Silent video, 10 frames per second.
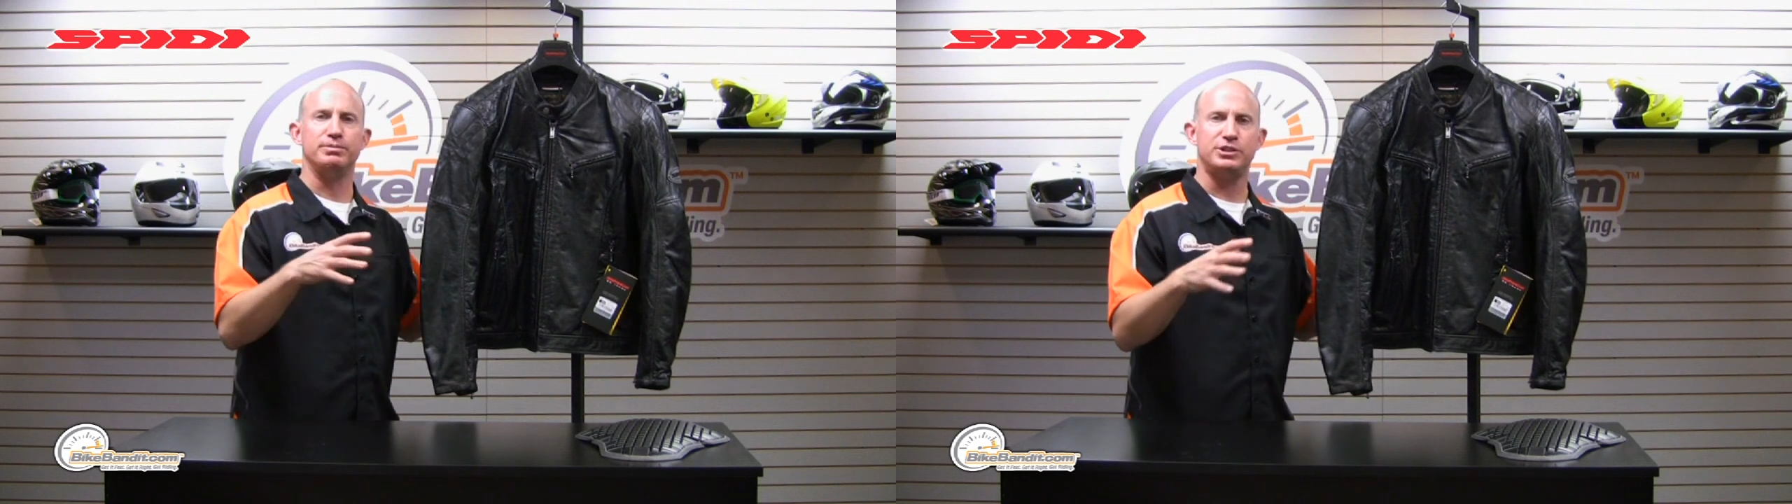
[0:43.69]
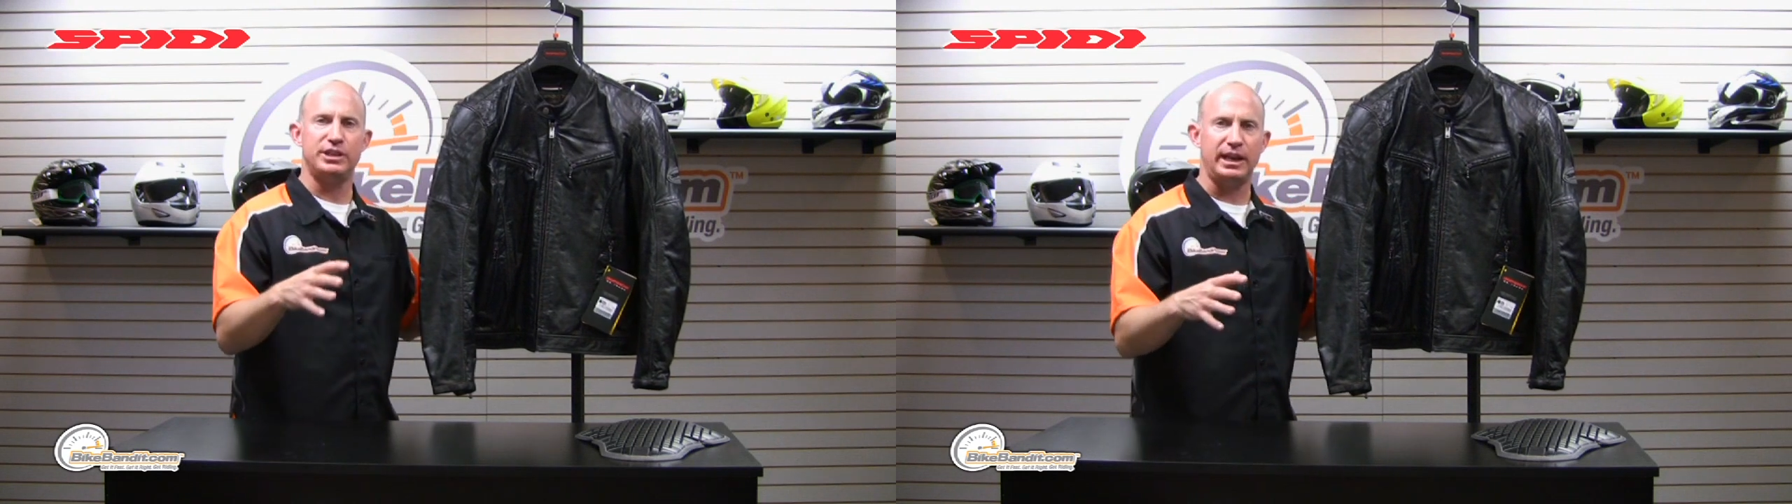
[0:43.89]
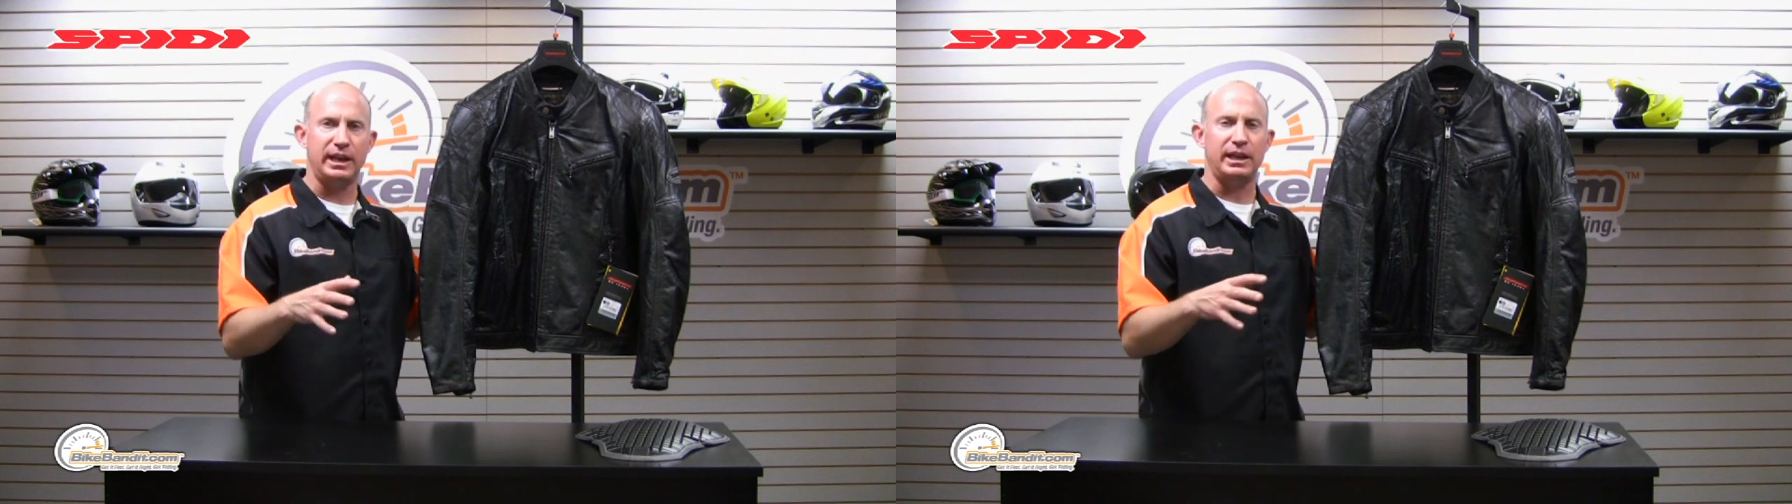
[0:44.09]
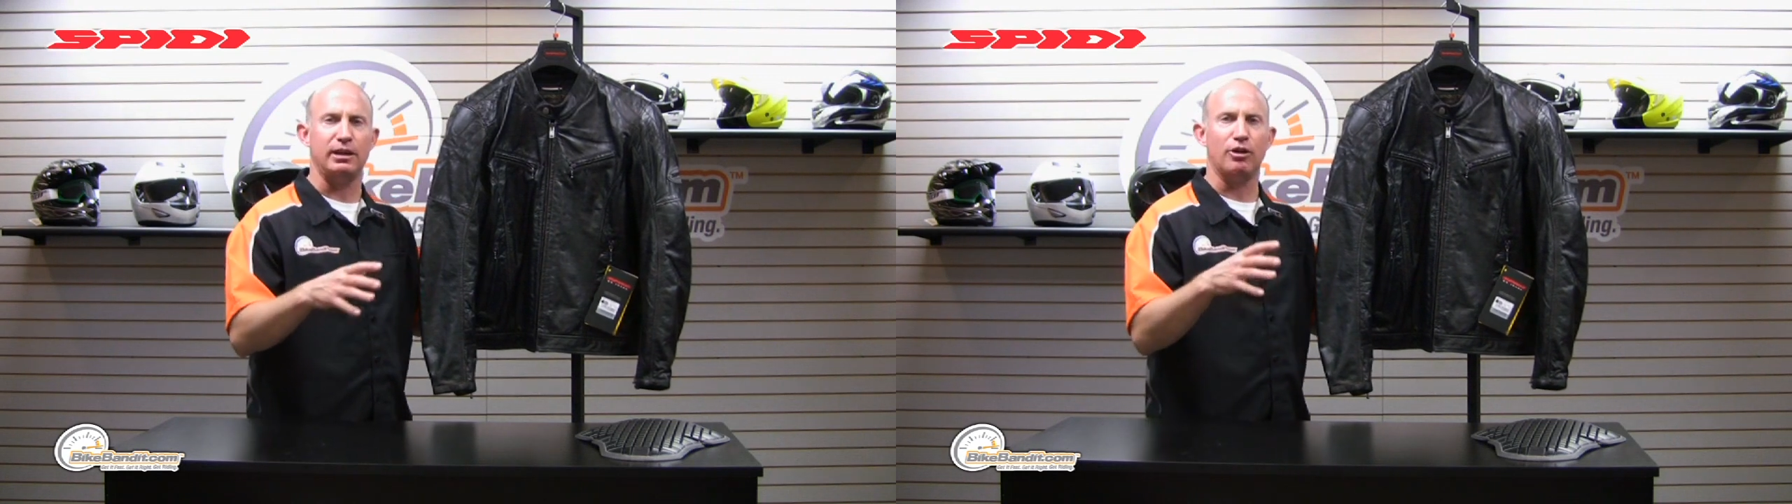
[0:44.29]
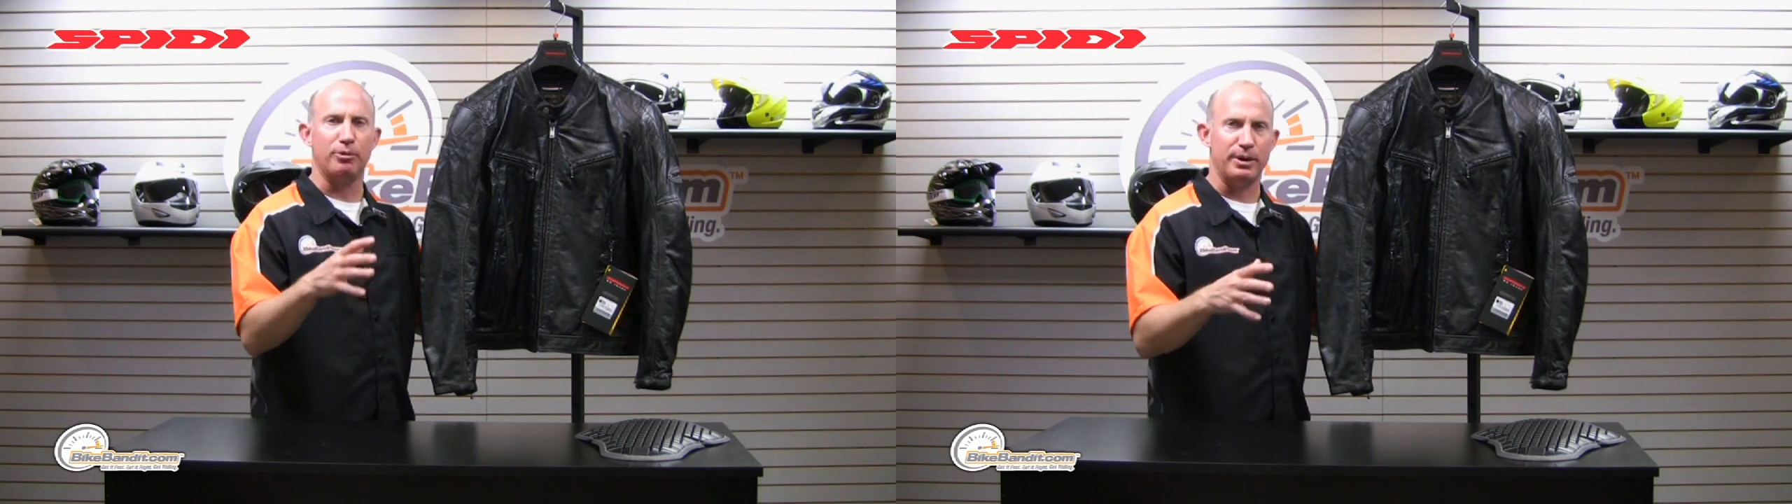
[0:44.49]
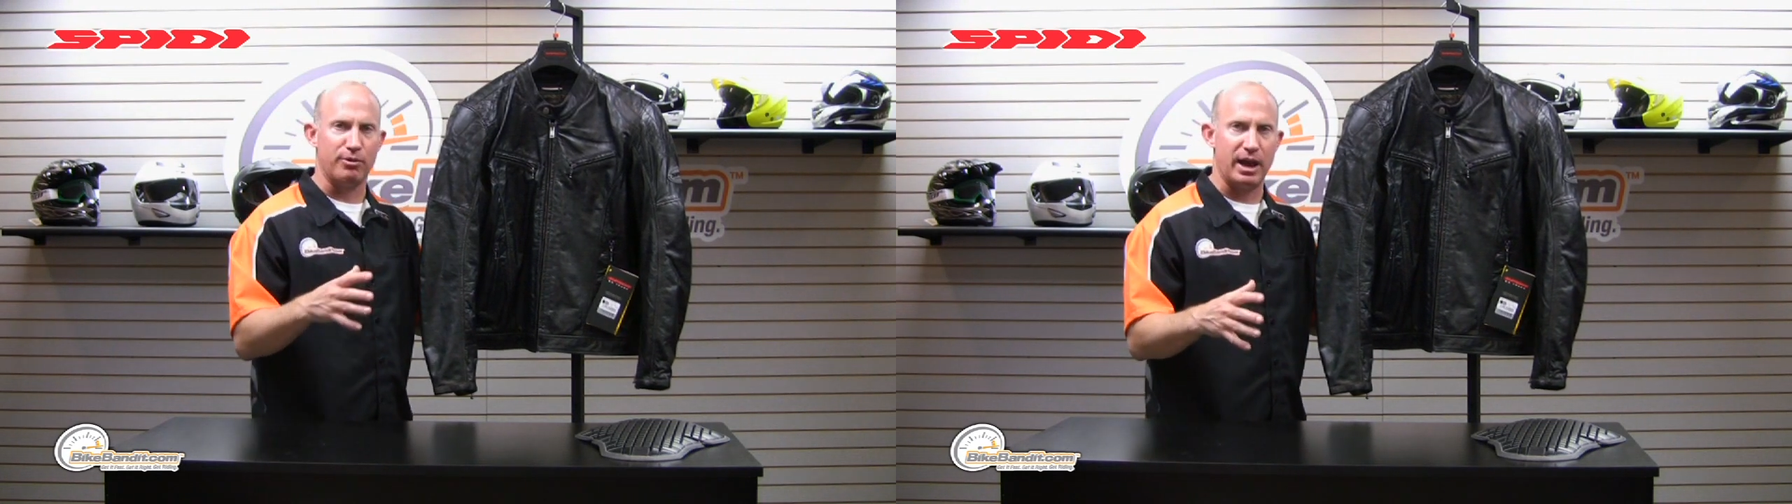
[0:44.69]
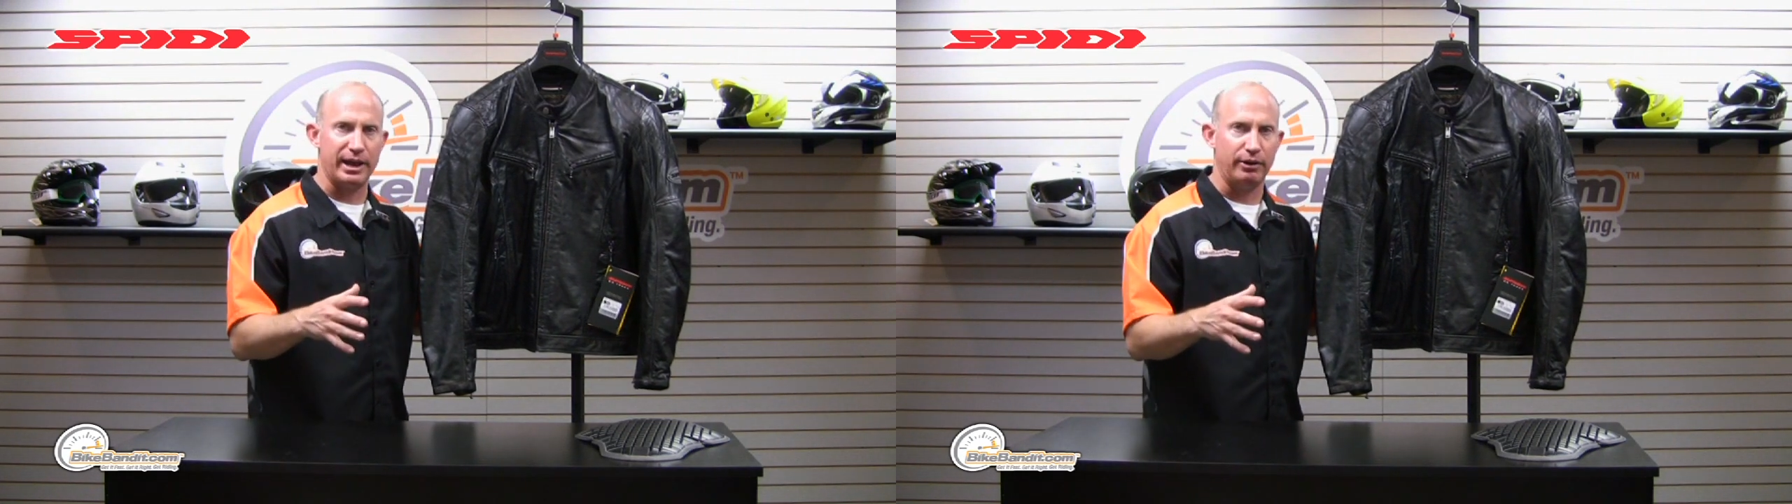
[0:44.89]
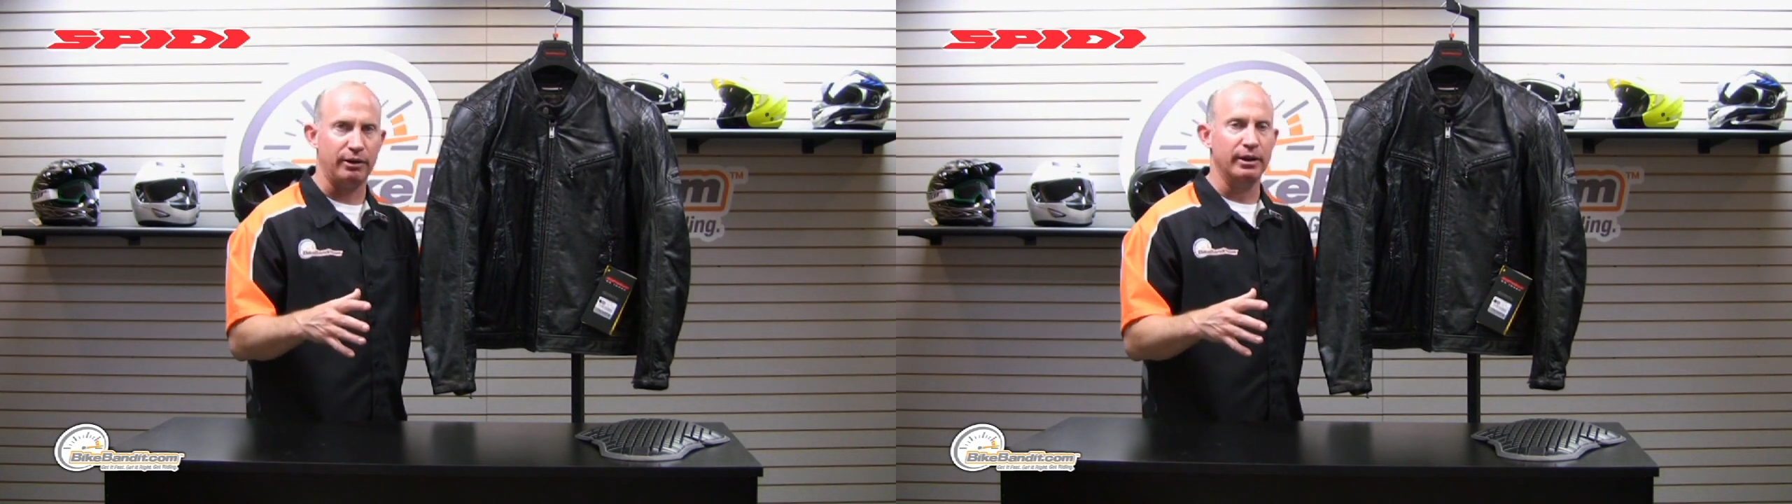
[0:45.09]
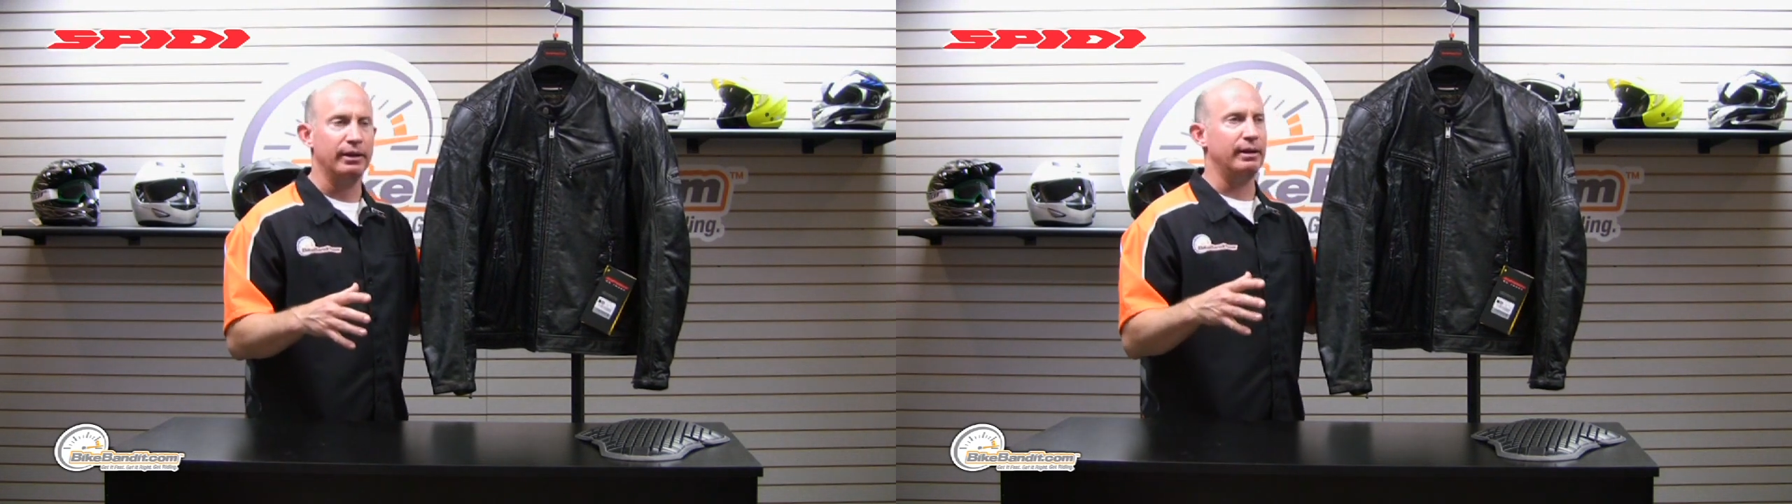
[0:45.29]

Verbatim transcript: city, urban rider.